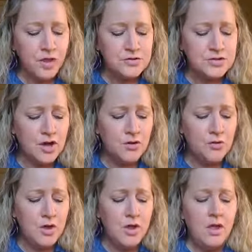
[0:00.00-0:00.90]

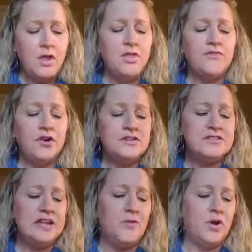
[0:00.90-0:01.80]
So the first
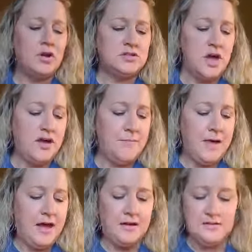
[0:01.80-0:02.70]
thing we're going to talk
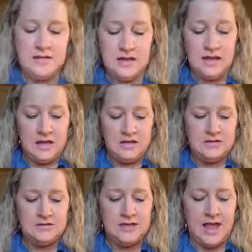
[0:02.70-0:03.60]
about
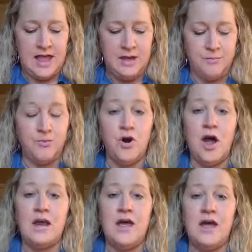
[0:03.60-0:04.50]
is a
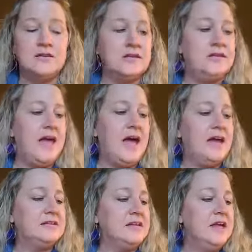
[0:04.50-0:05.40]
product
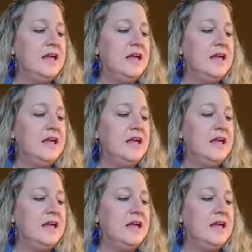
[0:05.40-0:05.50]
that